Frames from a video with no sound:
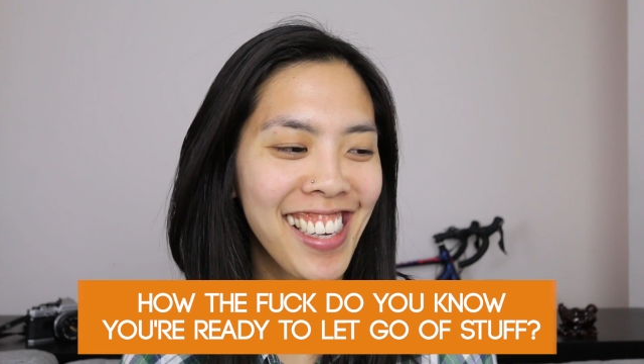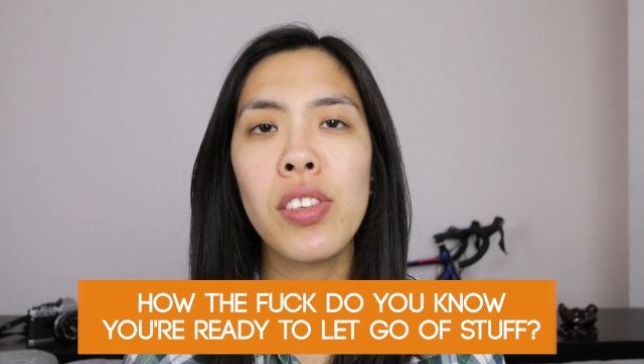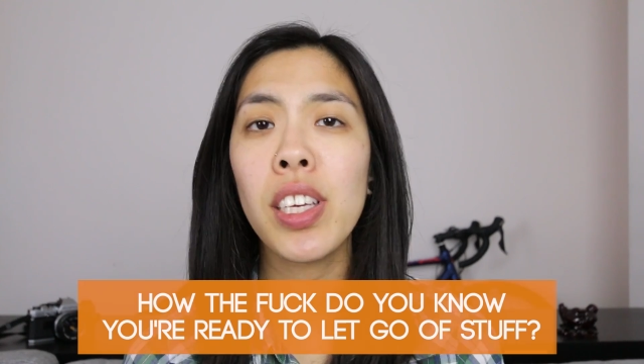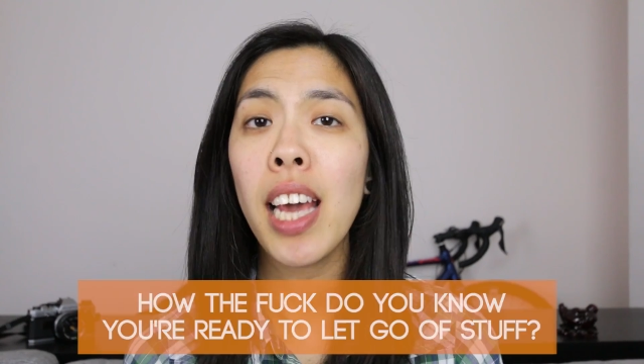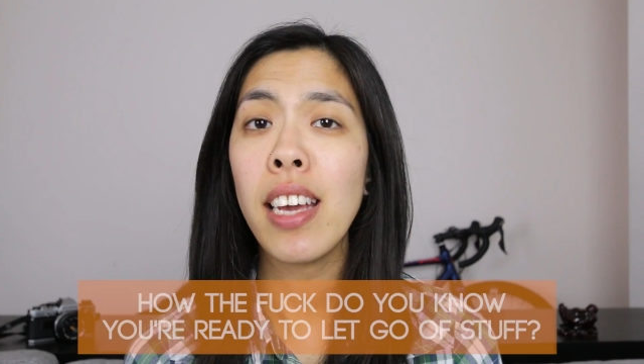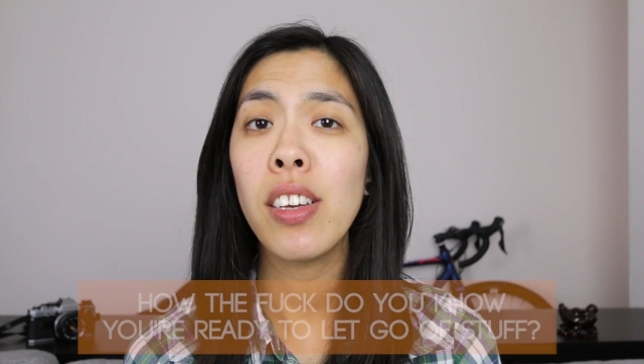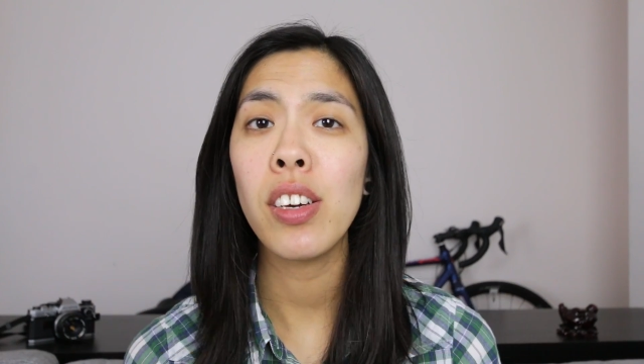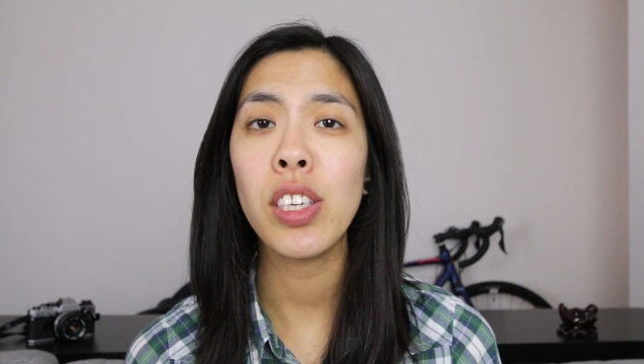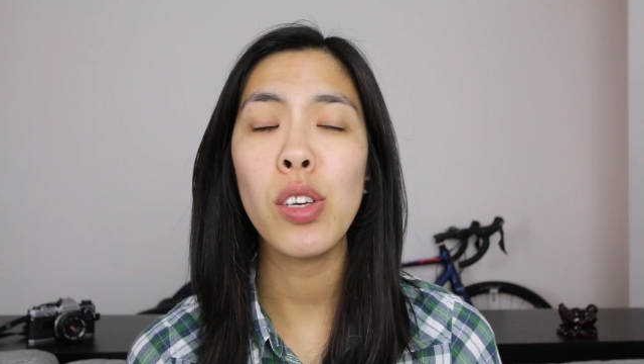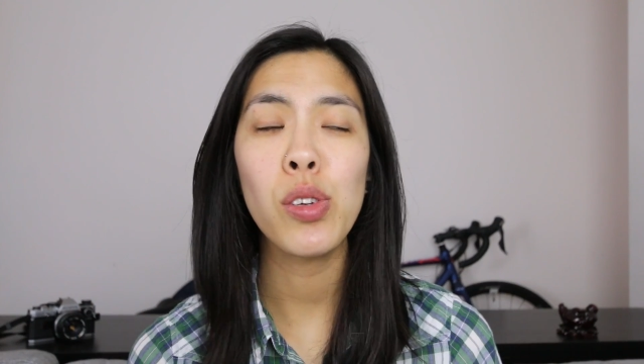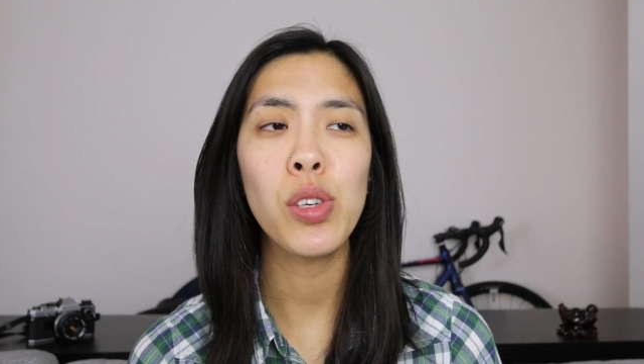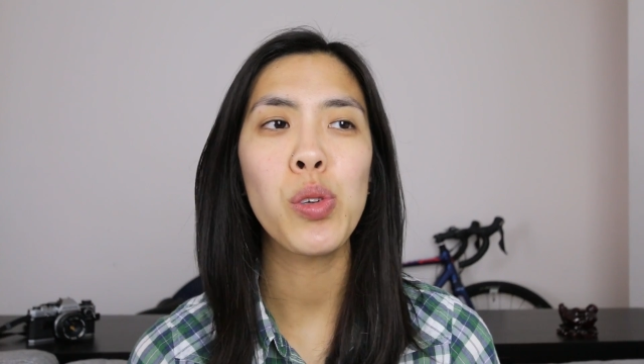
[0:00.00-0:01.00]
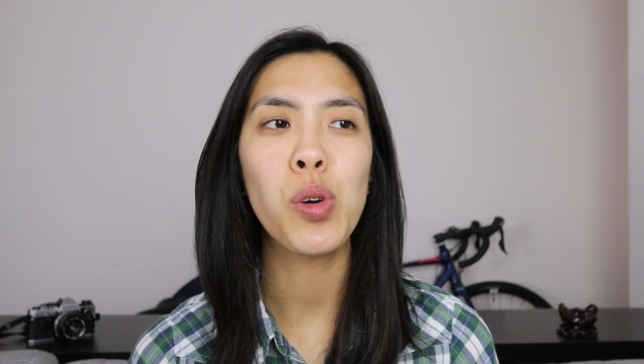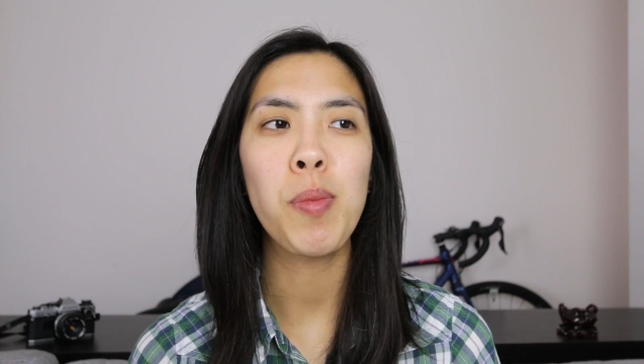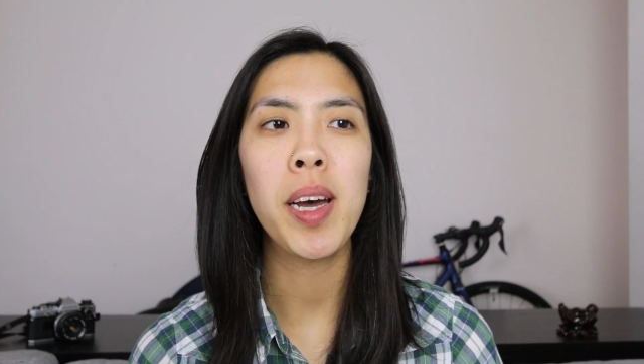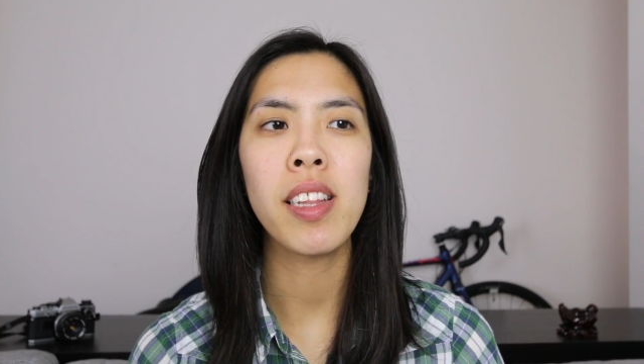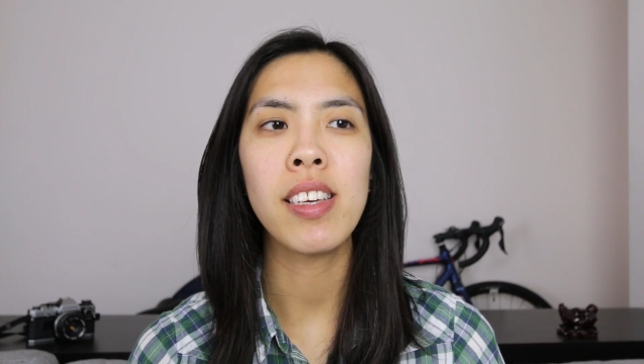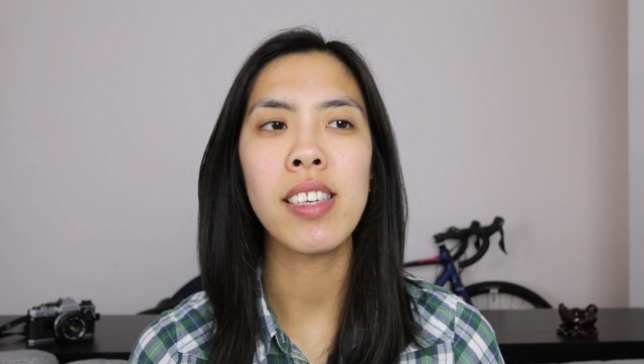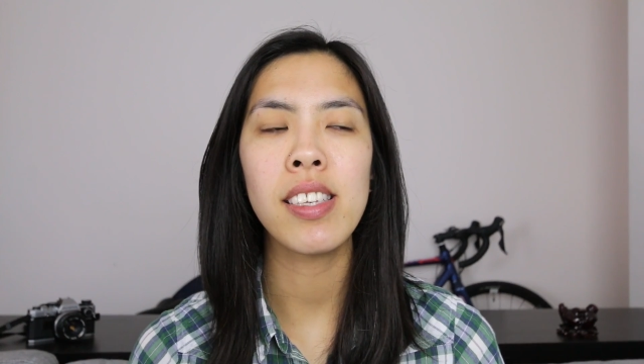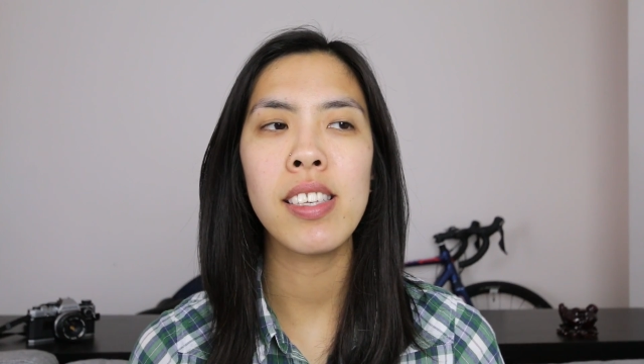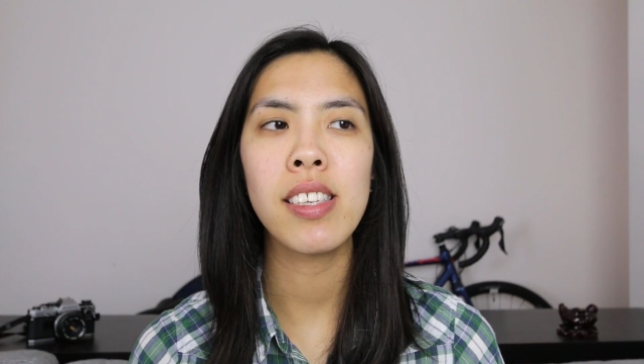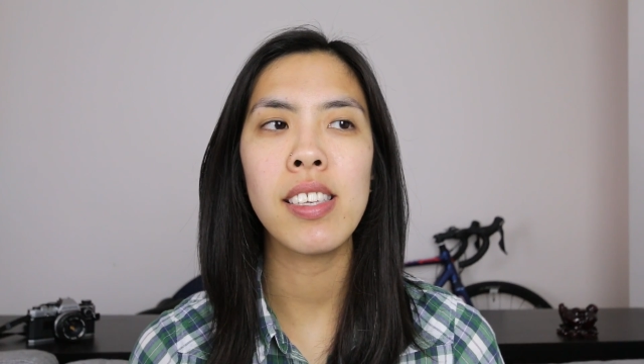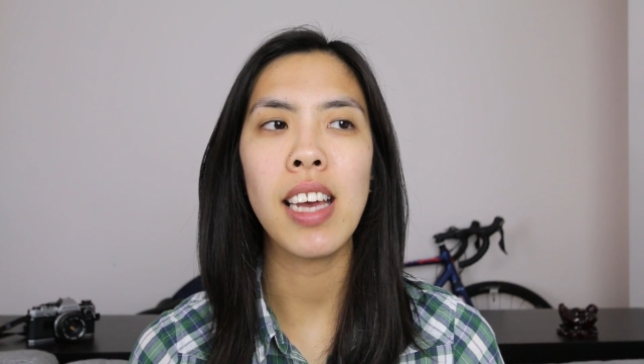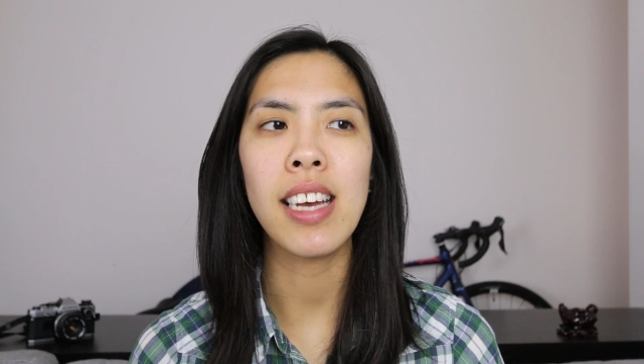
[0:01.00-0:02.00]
So Kate and I usually talk about this